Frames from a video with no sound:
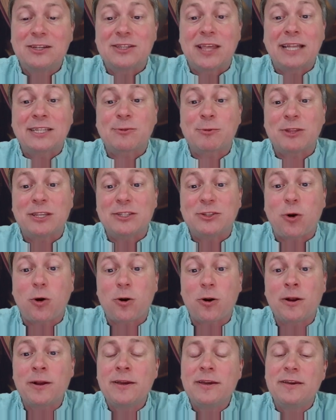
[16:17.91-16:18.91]
That's what these
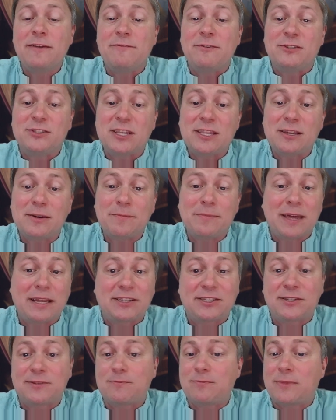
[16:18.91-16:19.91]
are. You see them,
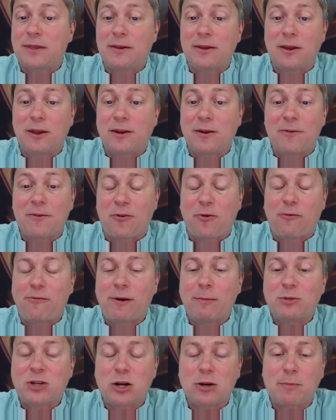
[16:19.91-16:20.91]
and
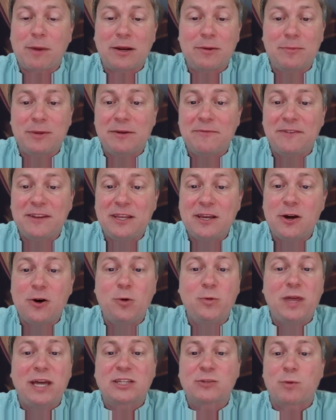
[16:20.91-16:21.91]
if I'm talking about them in a
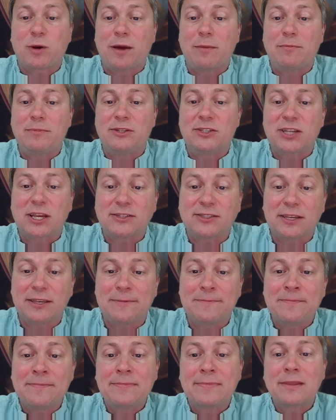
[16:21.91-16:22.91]
video, that's what I'm
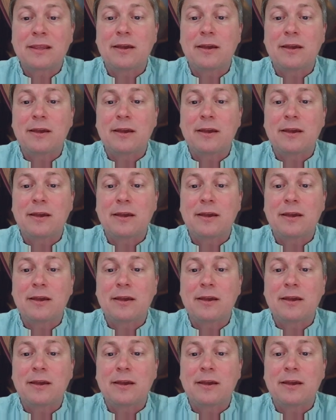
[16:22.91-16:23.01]
discussing.